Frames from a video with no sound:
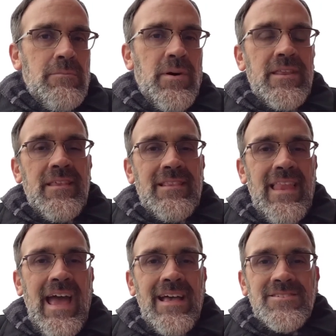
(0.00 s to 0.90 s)
but in the
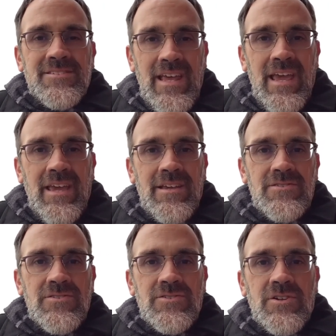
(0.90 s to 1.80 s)
last
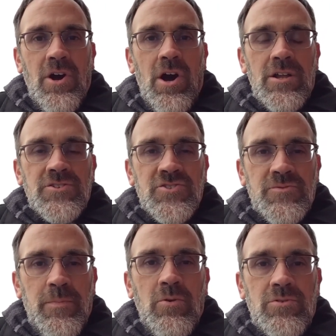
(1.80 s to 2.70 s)
days God
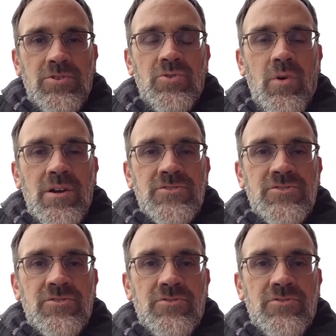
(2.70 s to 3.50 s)
spoke to us